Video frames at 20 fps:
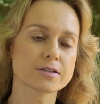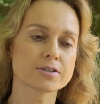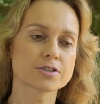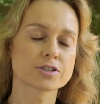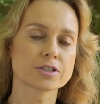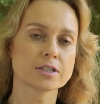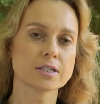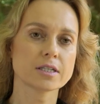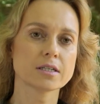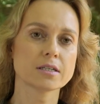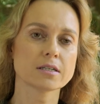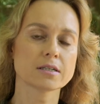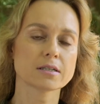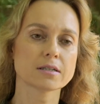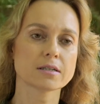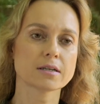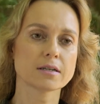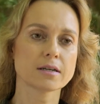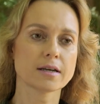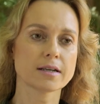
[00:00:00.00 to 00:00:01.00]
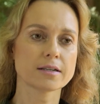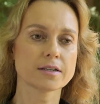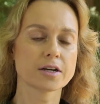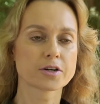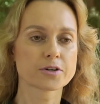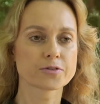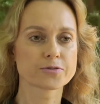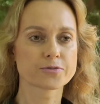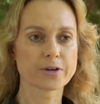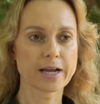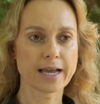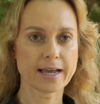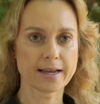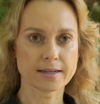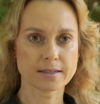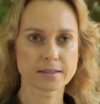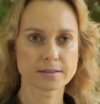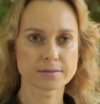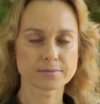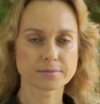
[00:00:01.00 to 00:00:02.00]
She and her
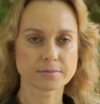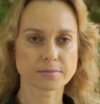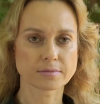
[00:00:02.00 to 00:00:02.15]
friend,